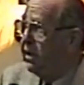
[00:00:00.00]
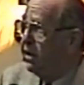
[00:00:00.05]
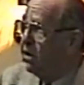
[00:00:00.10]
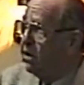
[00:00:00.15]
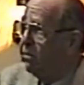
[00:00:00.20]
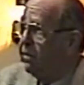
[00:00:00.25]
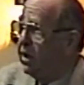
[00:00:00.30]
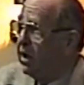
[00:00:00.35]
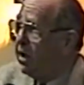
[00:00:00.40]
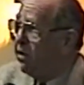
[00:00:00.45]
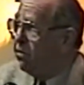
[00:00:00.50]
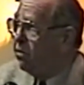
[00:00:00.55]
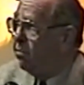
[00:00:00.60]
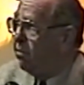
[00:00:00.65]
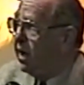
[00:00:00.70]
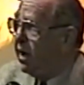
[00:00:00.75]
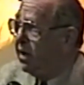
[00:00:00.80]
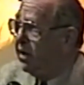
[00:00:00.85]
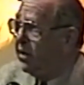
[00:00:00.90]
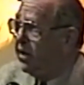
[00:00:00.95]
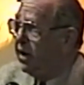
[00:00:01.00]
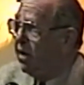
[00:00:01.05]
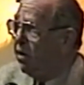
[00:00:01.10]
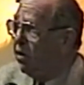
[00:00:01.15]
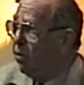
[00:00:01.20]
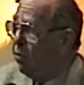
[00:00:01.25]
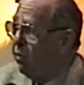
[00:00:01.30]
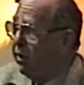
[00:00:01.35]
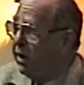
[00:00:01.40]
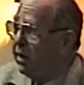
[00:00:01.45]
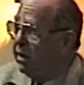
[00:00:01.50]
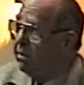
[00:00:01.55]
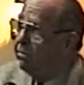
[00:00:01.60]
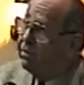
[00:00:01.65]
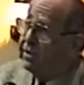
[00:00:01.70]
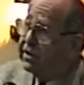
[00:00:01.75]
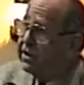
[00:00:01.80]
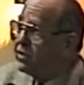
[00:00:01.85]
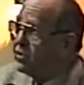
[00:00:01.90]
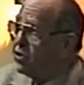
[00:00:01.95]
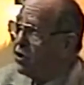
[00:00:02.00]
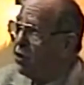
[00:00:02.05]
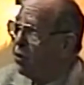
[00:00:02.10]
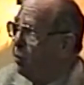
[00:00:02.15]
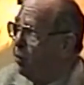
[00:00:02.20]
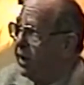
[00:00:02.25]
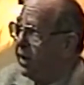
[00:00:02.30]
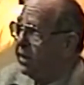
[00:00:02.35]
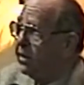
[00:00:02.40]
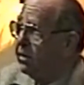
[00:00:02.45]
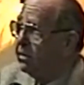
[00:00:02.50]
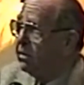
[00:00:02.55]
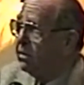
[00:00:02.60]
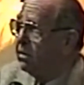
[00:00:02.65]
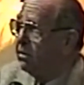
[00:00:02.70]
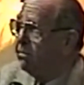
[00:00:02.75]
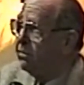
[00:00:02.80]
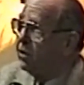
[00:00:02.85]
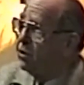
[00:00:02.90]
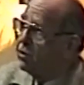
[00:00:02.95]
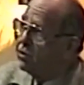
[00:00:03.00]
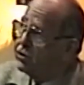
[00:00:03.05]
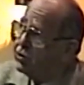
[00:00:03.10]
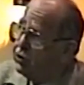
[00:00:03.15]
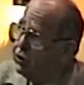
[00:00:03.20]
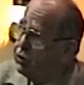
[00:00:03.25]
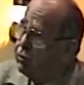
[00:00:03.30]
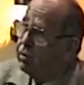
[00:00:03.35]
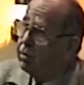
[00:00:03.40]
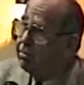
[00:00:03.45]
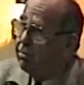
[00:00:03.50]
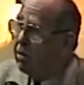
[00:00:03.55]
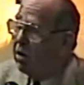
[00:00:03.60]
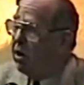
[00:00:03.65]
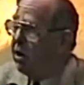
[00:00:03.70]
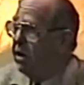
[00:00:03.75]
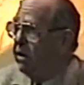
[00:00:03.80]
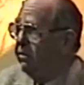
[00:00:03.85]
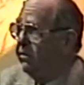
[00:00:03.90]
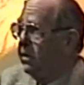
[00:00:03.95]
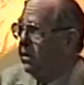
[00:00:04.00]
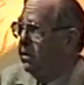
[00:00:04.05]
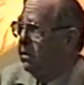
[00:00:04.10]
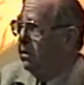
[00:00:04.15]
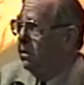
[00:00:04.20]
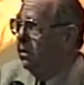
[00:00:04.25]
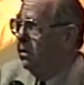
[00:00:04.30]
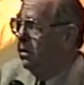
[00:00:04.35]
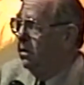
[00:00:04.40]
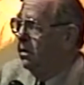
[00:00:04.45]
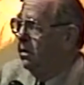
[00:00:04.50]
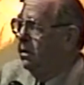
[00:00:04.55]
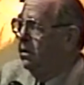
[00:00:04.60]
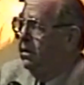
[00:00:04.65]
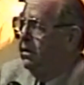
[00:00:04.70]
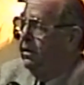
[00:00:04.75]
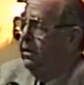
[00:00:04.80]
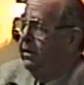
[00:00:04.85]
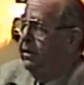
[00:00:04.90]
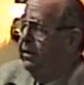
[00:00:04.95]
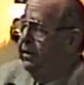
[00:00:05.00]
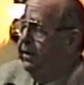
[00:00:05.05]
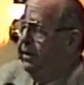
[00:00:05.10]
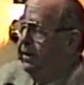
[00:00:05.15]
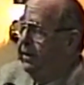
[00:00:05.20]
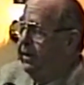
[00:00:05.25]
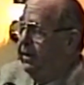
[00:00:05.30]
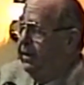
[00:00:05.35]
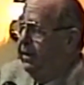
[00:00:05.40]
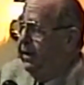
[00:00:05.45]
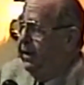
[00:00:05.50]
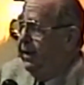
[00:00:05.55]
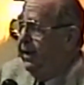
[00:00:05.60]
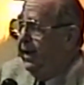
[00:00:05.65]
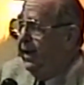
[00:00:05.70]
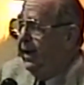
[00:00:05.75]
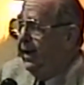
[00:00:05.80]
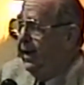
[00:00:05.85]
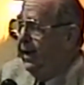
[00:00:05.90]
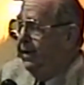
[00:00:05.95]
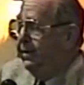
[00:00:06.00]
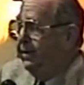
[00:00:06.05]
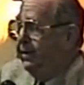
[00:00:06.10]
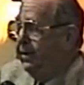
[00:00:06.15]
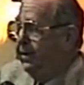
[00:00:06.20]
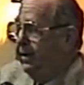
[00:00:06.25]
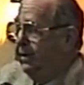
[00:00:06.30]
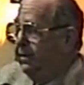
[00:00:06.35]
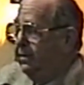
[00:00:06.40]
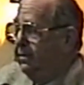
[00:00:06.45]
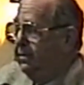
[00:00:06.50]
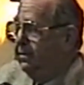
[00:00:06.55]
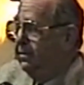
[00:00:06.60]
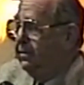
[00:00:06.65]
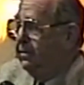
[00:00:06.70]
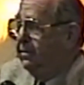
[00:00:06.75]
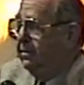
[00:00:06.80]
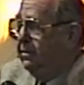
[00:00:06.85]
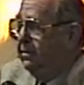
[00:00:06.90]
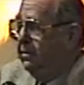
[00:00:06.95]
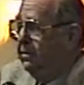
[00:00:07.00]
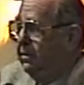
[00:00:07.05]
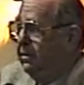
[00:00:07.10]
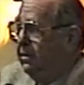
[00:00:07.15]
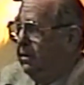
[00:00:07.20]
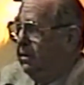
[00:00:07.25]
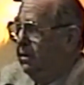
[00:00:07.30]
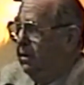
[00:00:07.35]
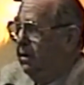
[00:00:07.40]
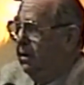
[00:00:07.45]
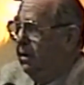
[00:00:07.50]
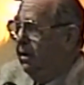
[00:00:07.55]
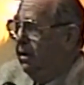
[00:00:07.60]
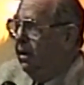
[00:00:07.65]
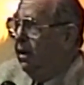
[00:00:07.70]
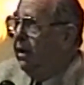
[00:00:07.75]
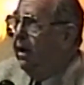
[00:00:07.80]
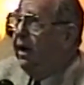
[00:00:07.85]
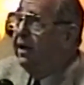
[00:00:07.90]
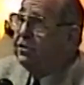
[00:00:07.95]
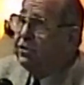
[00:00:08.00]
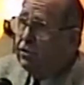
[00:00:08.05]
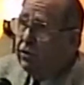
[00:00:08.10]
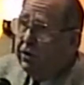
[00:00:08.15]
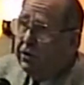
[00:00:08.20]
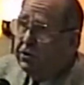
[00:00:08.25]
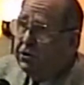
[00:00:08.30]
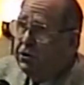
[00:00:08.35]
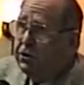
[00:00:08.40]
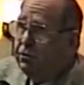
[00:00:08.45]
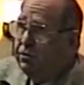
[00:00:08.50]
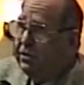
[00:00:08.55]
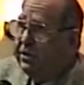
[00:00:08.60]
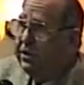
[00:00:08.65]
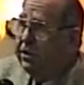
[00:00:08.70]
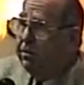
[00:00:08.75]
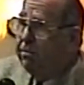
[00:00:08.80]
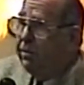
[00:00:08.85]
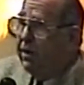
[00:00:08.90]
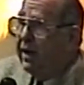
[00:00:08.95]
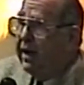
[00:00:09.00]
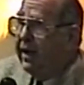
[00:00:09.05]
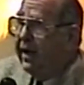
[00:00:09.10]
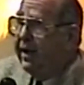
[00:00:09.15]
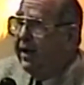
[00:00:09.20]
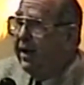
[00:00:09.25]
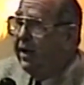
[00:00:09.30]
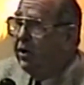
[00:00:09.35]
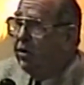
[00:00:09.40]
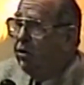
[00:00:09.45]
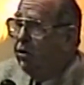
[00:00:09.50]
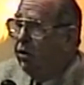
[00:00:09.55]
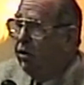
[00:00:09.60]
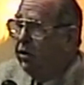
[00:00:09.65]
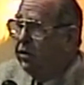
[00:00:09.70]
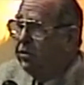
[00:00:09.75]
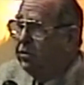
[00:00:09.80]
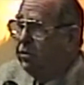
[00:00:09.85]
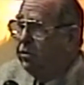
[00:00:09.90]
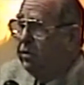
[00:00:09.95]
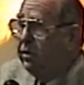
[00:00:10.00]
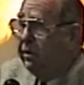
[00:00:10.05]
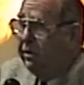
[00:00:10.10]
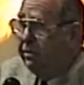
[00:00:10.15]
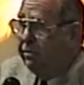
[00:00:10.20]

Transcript: There could be a 100 mile an hour wind, but there's no wind because you were part of it. And uh, I saw a chute nearby and I called to it.